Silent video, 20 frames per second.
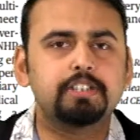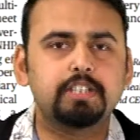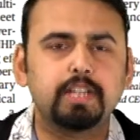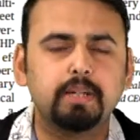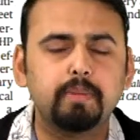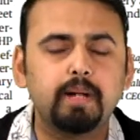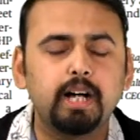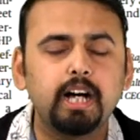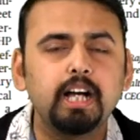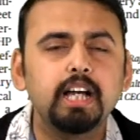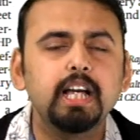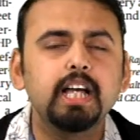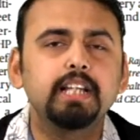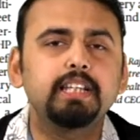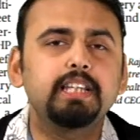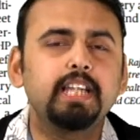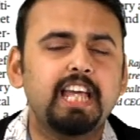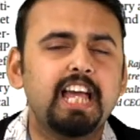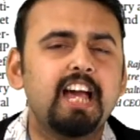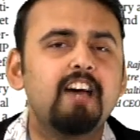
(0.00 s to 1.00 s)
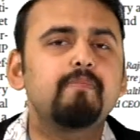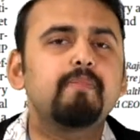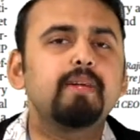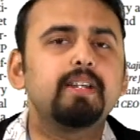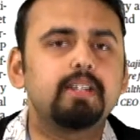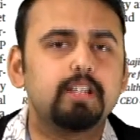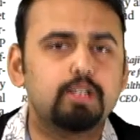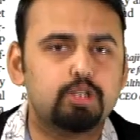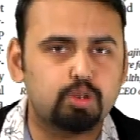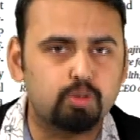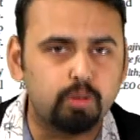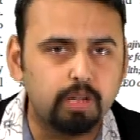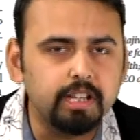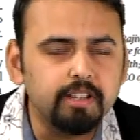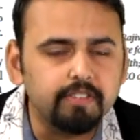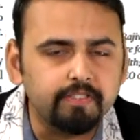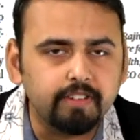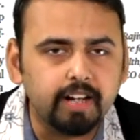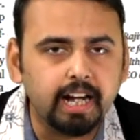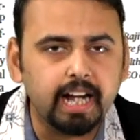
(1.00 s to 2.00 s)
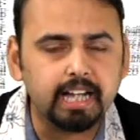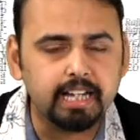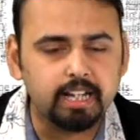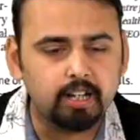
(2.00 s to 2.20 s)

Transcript: Sabha, they have been disqualified.